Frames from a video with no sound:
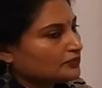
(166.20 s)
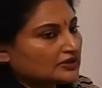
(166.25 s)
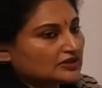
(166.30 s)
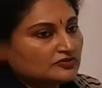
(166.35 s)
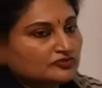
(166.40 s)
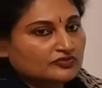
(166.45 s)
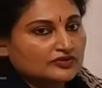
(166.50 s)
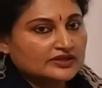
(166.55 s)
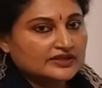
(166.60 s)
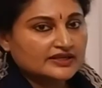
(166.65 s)

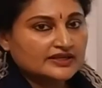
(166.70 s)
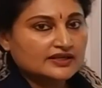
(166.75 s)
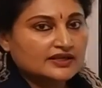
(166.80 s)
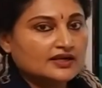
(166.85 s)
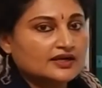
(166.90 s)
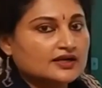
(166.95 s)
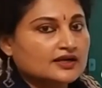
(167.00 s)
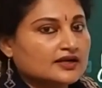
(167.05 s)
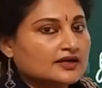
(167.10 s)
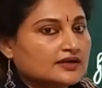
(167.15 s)
briefly,
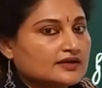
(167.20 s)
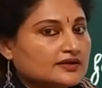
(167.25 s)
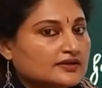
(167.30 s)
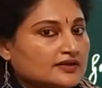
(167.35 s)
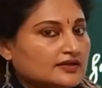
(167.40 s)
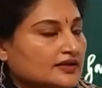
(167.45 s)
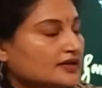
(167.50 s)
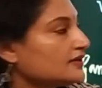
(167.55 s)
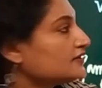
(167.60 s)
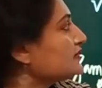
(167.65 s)

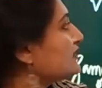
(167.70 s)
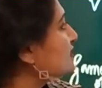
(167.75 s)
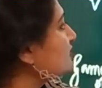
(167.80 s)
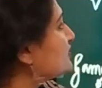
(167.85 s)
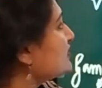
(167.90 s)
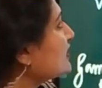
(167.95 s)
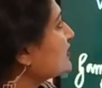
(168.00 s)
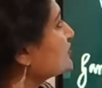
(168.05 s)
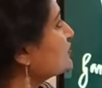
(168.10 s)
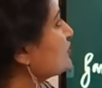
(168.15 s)
the
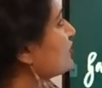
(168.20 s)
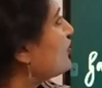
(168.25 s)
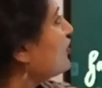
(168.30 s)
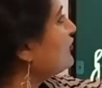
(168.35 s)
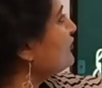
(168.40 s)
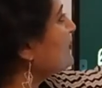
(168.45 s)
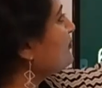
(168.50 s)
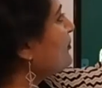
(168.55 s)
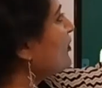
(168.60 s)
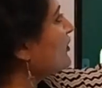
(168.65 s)
structure
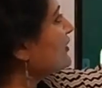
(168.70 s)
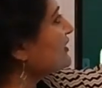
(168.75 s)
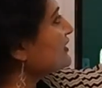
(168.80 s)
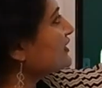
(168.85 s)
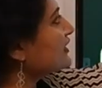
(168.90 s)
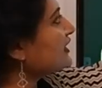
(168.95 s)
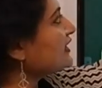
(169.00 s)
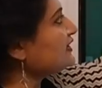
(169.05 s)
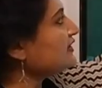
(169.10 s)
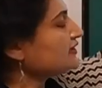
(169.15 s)
of a pollen
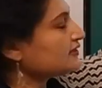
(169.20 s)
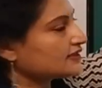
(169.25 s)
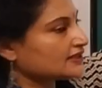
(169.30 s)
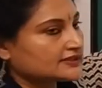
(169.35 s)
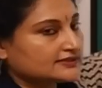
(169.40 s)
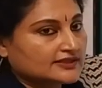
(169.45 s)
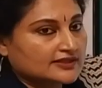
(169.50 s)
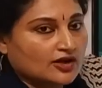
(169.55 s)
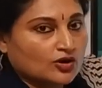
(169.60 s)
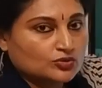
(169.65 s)
grain: it
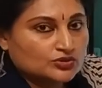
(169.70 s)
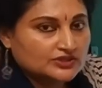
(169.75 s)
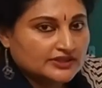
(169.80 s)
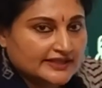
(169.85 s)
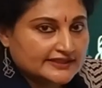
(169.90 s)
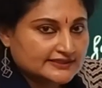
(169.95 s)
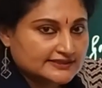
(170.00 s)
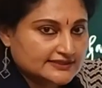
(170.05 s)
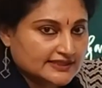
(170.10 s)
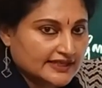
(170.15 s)
has an
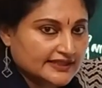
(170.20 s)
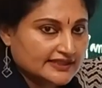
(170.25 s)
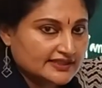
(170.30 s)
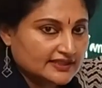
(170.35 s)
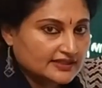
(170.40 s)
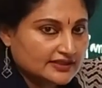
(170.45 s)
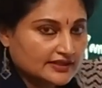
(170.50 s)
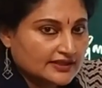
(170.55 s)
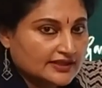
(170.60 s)
outer exyne,